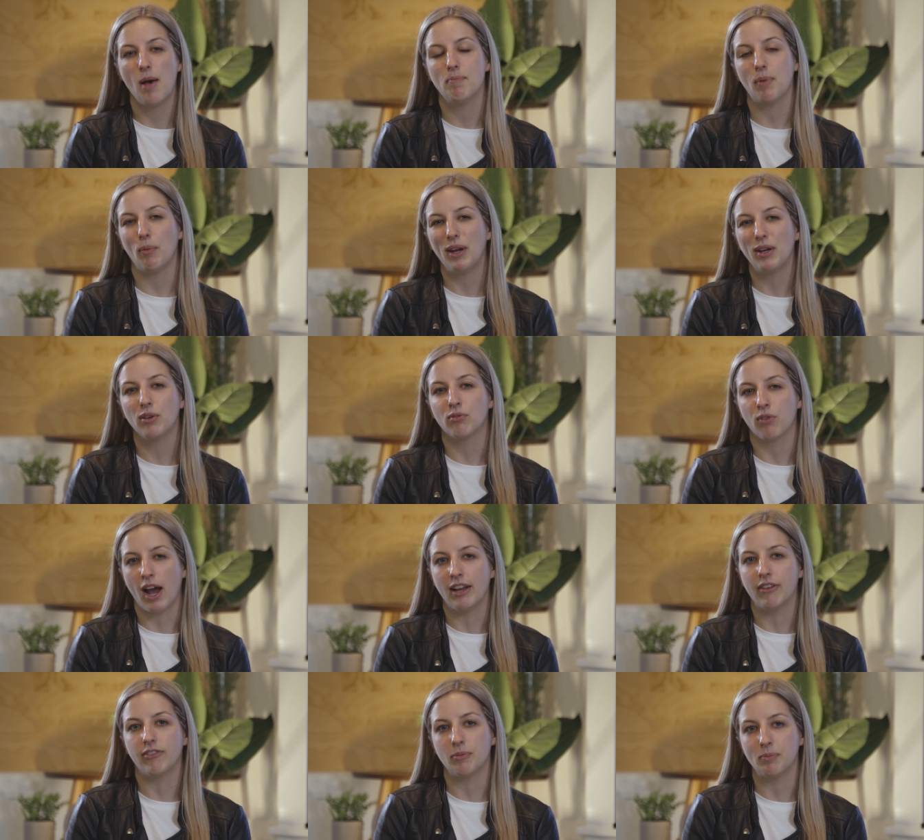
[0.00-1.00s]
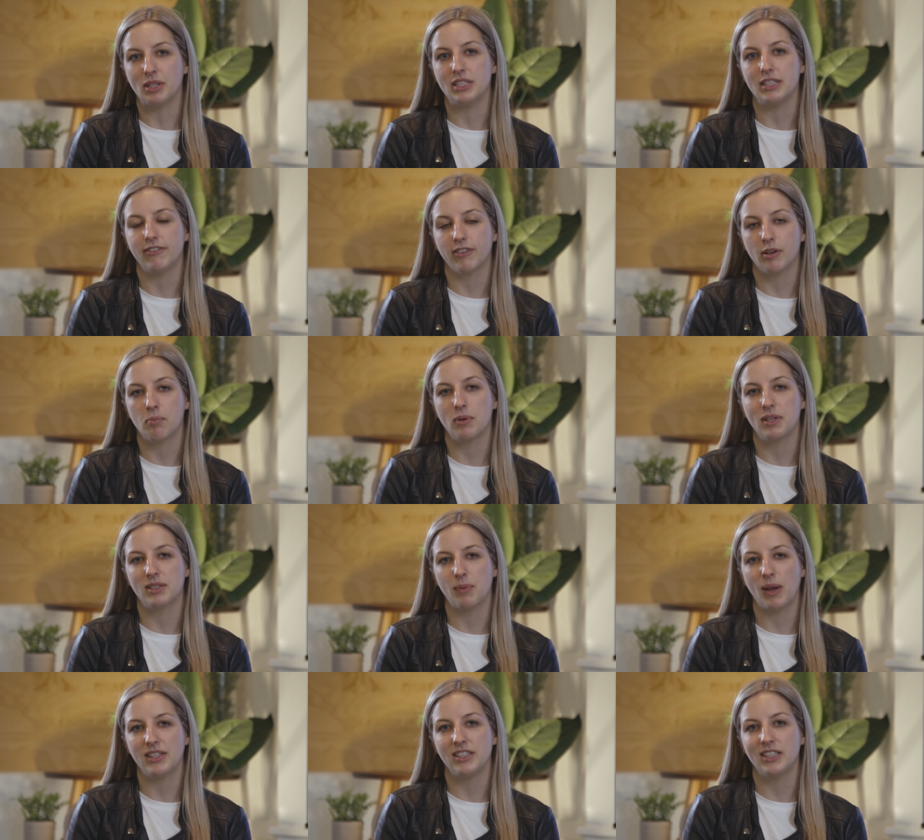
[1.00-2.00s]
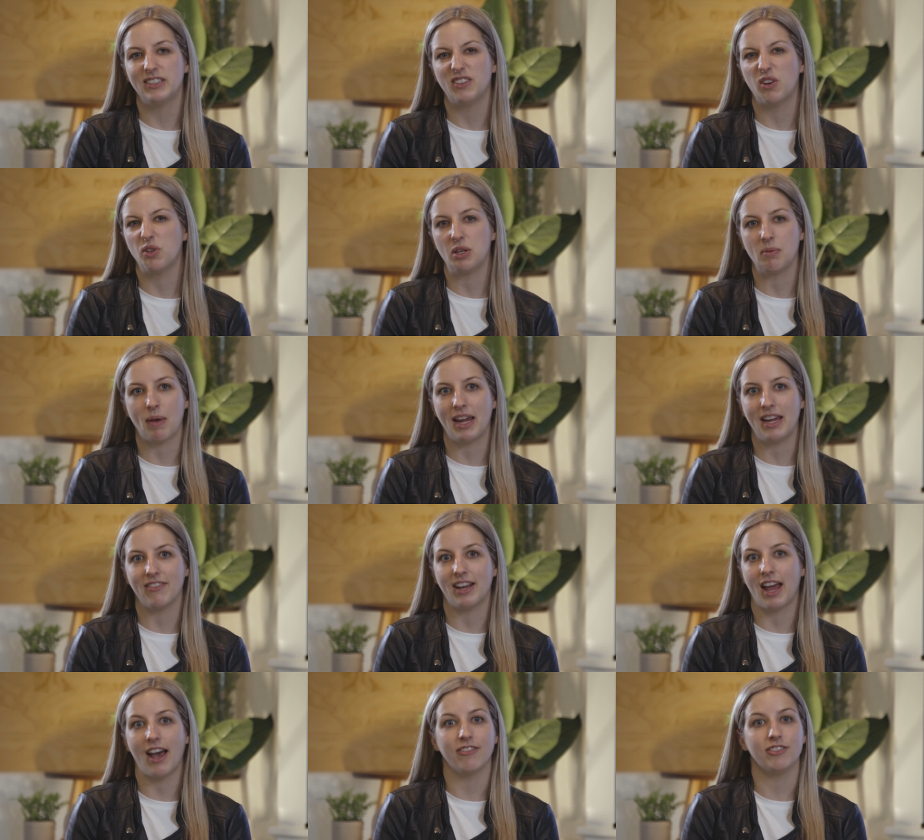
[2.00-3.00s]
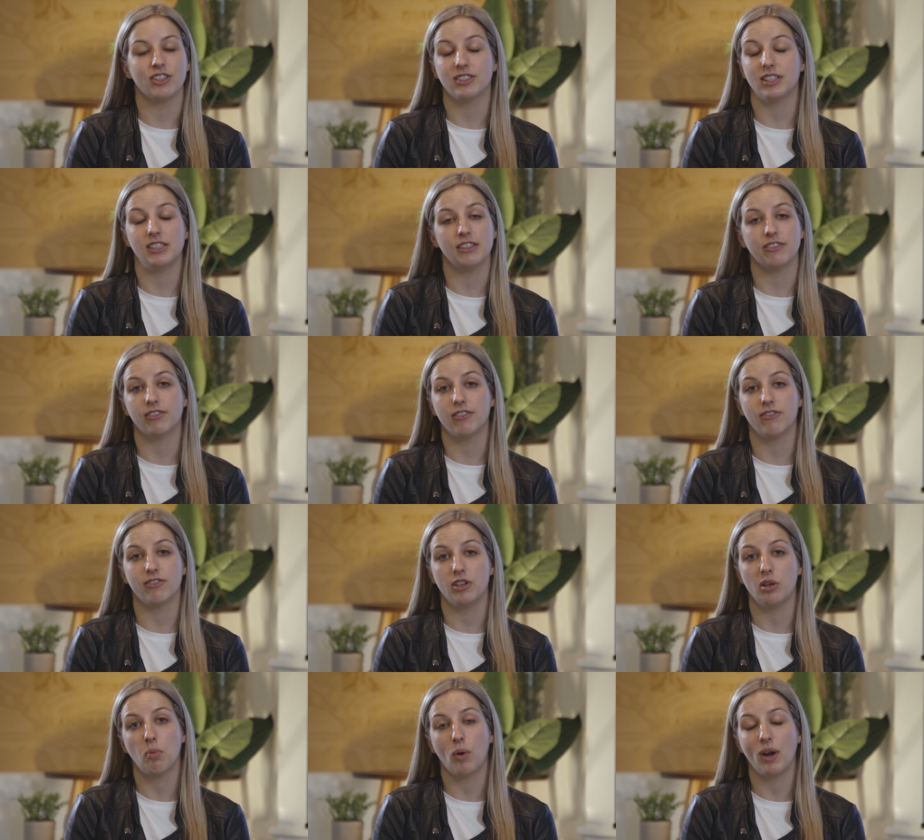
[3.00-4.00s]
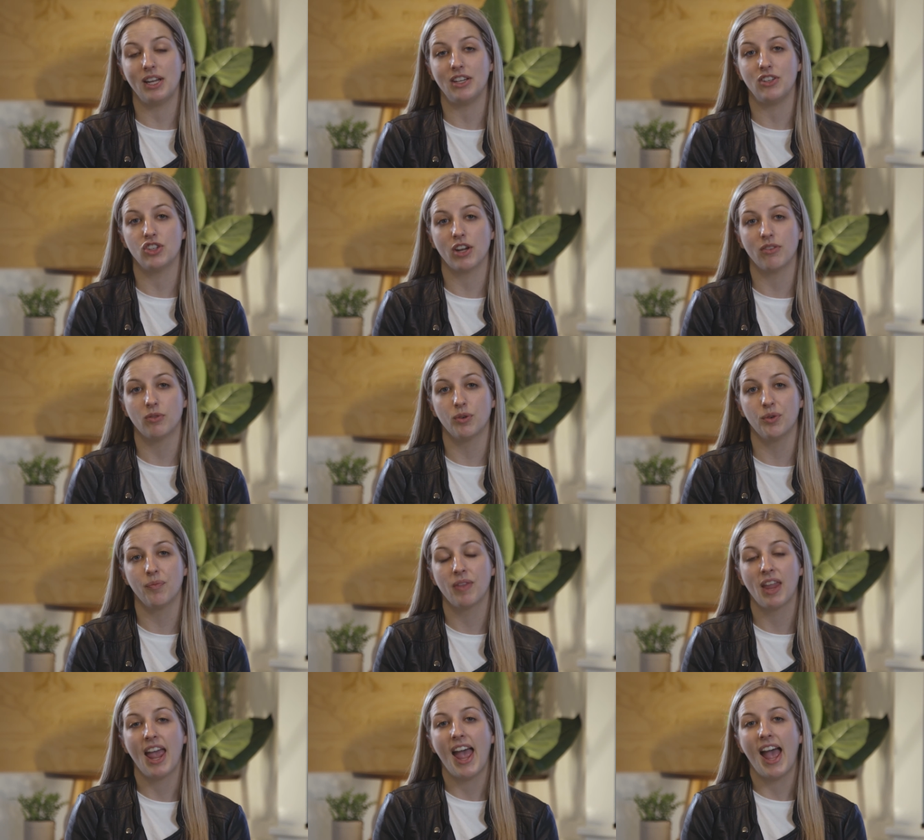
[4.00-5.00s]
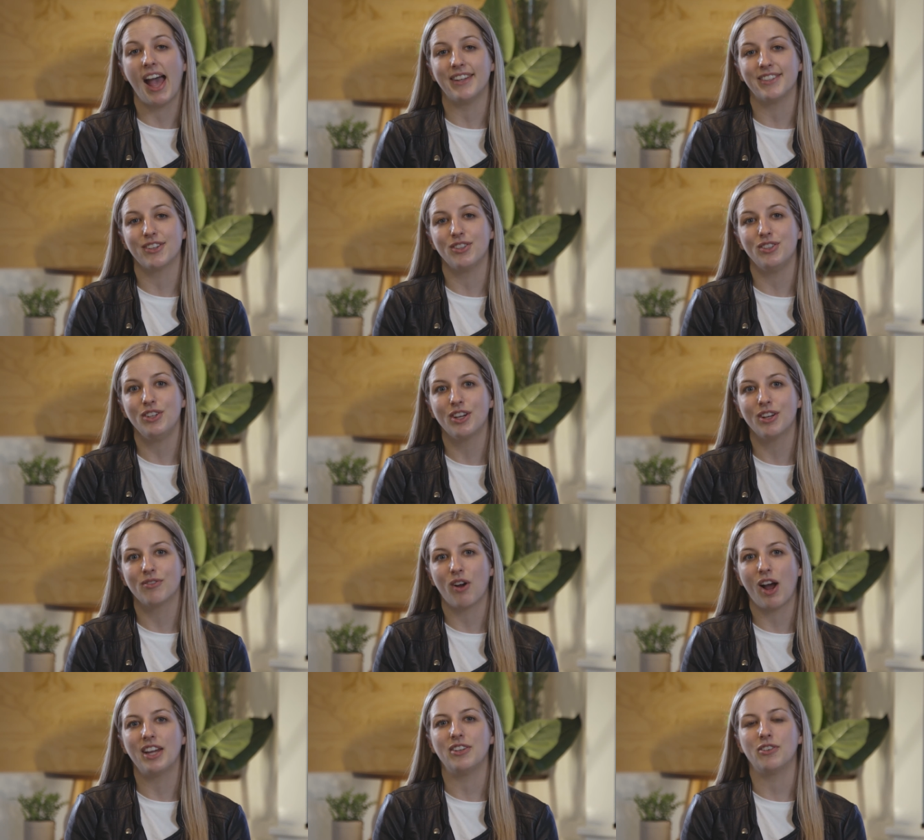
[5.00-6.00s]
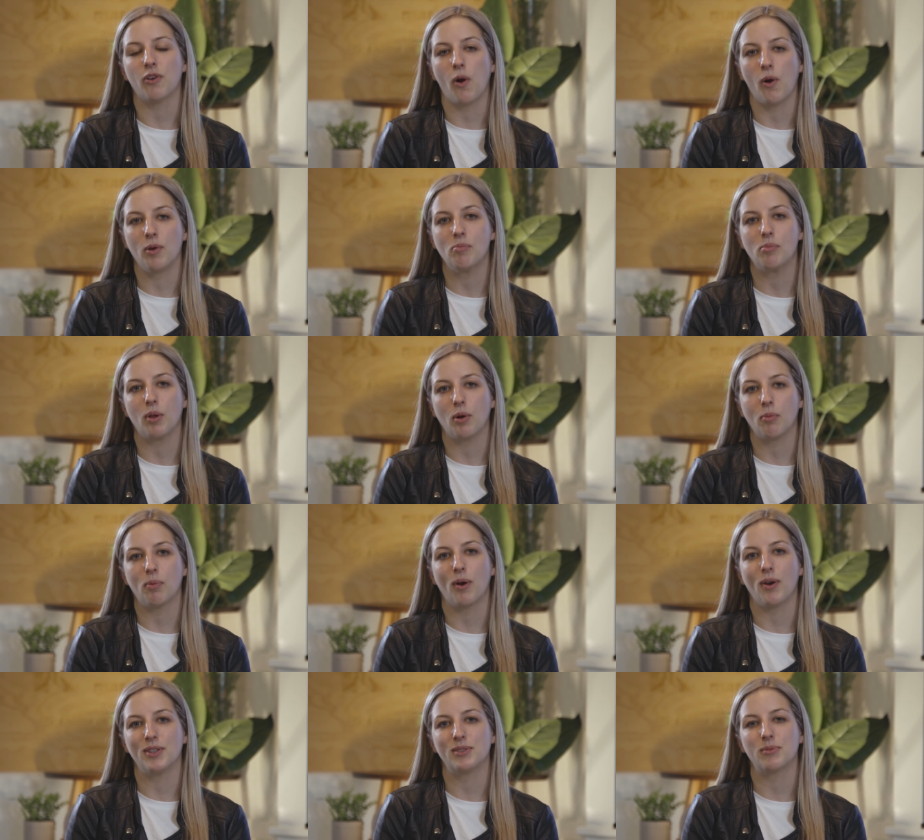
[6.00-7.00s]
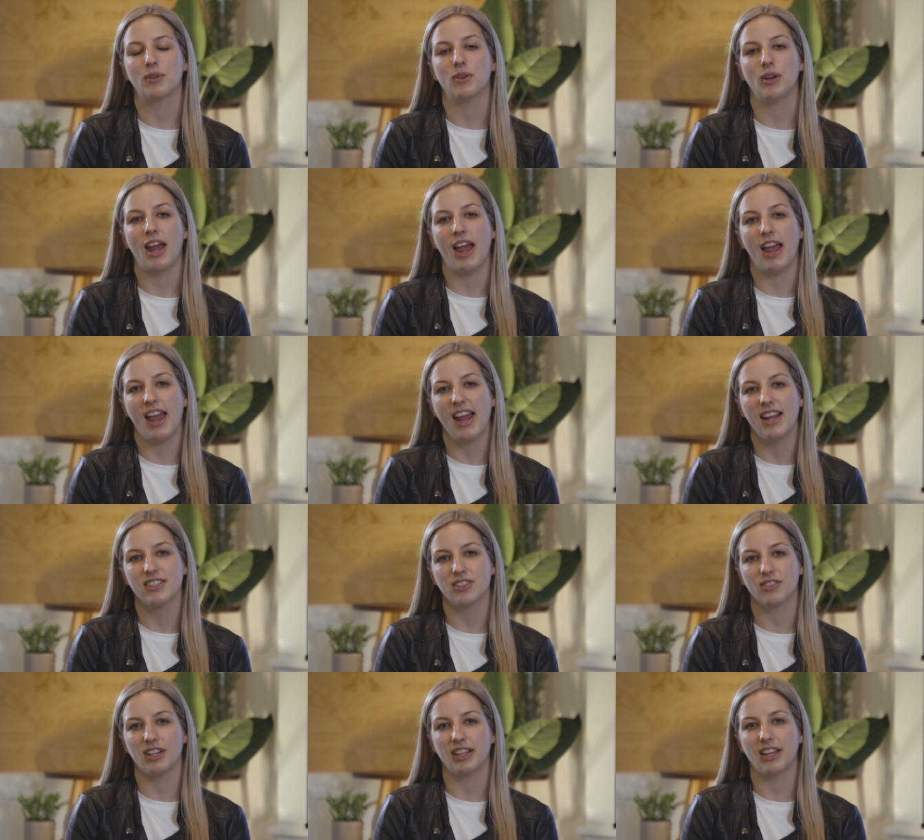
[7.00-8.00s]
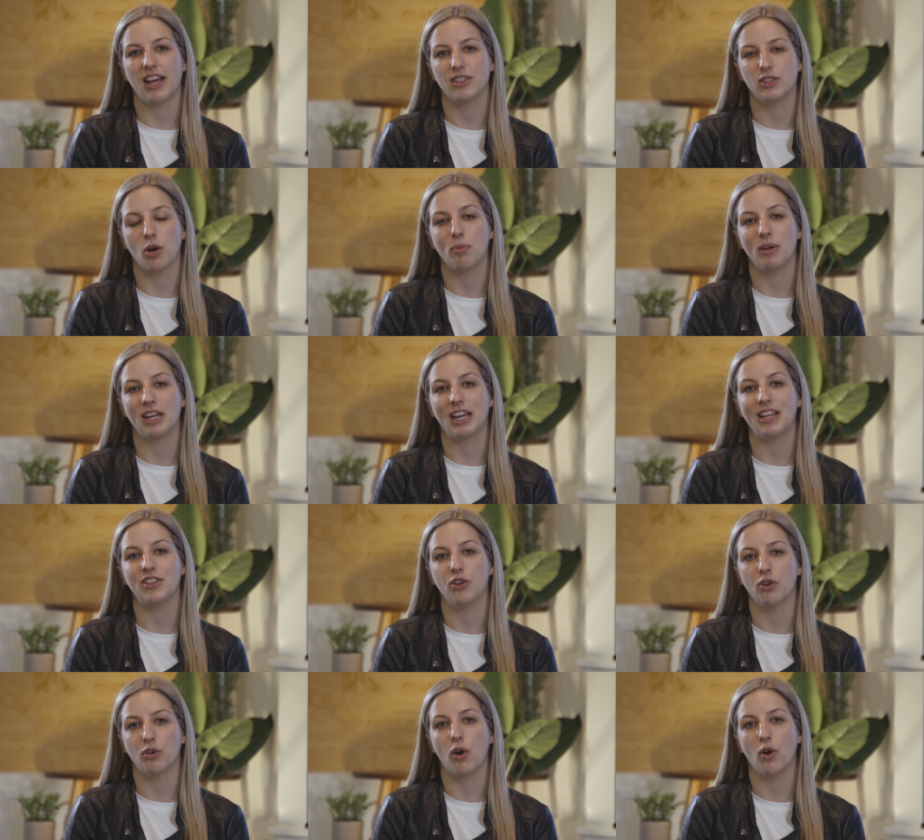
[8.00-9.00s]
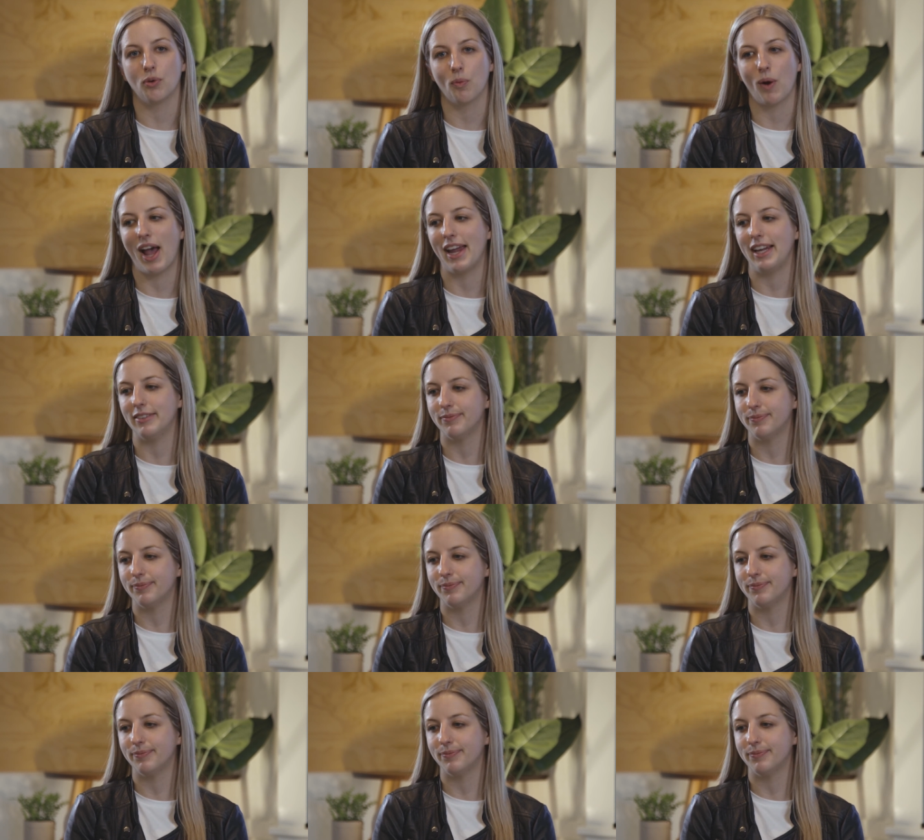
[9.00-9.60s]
but we could write it from a different perspective, or you may even have just a different viewpoint in general. And so you can write your own blog post answering that topic in your own way.